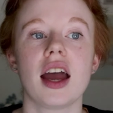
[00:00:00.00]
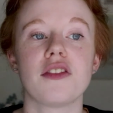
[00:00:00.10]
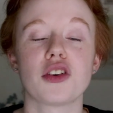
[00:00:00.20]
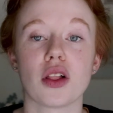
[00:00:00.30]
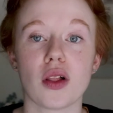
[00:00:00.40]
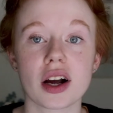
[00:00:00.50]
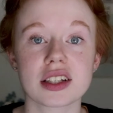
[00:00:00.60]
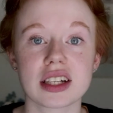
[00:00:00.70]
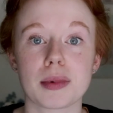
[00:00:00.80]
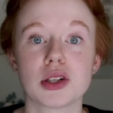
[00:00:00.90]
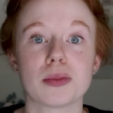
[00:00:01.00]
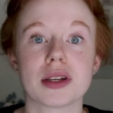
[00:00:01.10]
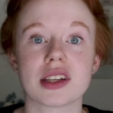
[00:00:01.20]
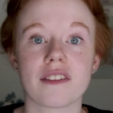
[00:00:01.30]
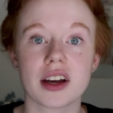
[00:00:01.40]
and for the longest time I told
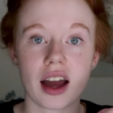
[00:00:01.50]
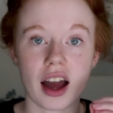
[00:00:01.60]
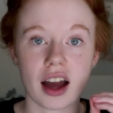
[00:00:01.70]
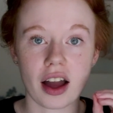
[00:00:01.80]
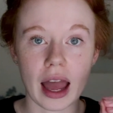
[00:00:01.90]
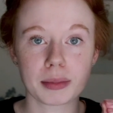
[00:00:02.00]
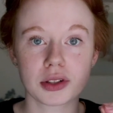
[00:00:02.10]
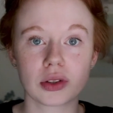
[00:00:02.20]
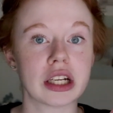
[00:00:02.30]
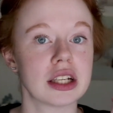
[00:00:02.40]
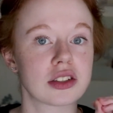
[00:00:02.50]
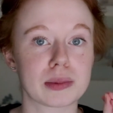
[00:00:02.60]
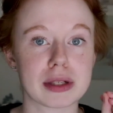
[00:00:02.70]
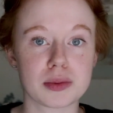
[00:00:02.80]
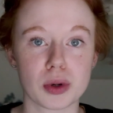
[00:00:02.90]
myself, absolutely, it's
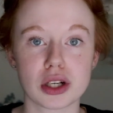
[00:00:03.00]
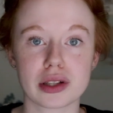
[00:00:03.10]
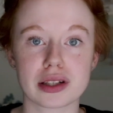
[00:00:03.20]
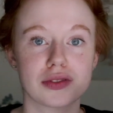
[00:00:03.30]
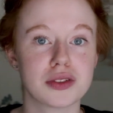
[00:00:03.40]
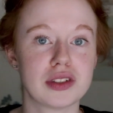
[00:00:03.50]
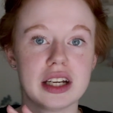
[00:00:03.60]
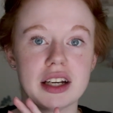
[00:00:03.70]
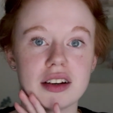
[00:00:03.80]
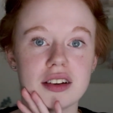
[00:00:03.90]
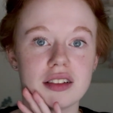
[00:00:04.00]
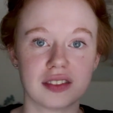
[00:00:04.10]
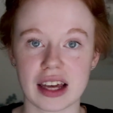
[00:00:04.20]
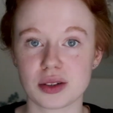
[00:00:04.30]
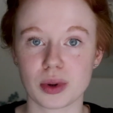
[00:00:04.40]
going to be spring 2015,
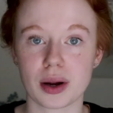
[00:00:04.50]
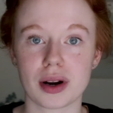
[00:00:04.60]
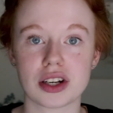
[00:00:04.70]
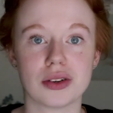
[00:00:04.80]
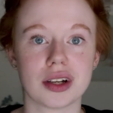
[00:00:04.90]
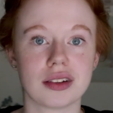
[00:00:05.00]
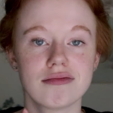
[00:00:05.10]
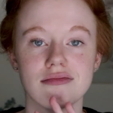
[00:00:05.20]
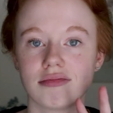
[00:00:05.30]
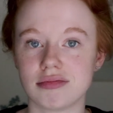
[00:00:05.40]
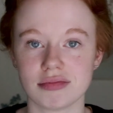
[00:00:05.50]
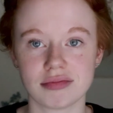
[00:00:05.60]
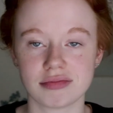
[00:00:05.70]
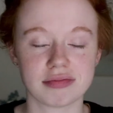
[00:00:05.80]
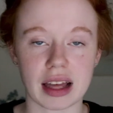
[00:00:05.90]
that's when I want to do it,
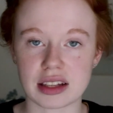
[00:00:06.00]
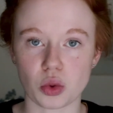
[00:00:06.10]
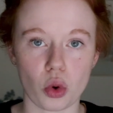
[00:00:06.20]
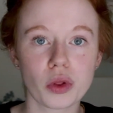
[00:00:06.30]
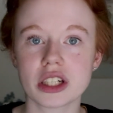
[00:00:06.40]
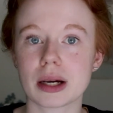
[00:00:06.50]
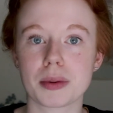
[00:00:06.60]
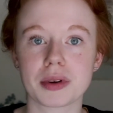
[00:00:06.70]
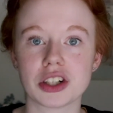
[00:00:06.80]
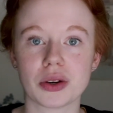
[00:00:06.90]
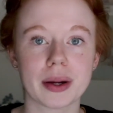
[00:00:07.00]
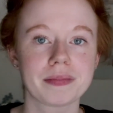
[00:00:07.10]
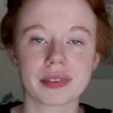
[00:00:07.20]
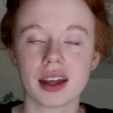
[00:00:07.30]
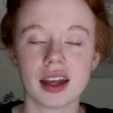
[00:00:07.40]
that's the only time I'm going to do it.
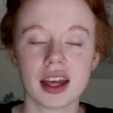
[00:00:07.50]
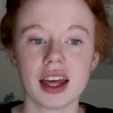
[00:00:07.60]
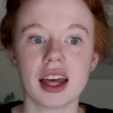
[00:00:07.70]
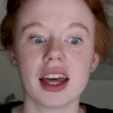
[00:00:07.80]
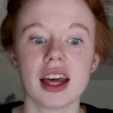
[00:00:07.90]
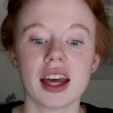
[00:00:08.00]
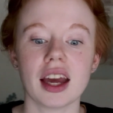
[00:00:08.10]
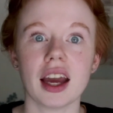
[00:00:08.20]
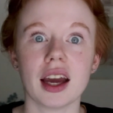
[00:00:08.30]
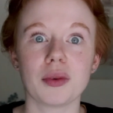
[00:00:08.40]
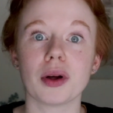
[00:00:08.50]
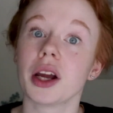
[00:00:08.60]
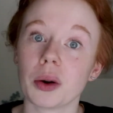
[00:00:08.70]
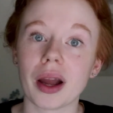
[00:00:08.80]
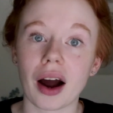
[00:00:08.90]
And well,
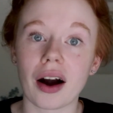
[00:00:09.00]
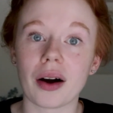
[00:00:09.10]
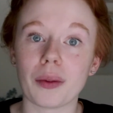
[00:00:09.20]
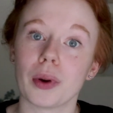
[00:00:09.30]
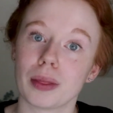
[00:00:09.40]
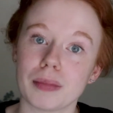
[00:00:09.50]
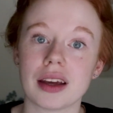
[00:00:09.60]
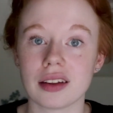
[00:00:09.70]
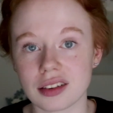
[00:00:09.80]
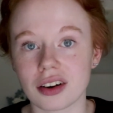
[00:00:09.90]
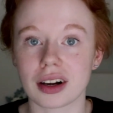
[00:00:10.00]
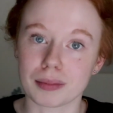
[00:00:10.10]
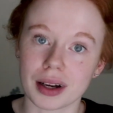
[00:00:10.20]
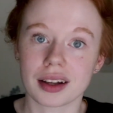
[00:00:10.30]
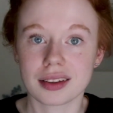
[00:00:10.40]
here we are with me
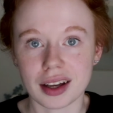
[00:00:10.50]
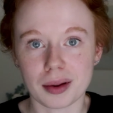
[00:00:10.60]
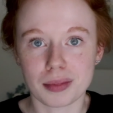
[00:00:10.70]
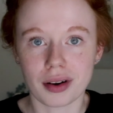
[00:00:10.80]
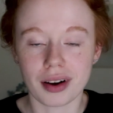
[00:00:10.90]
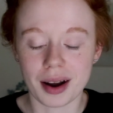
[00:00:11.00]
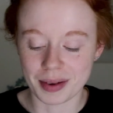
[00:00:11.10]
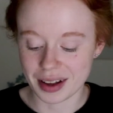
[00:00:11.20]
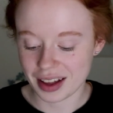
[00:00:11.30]
starting my second program.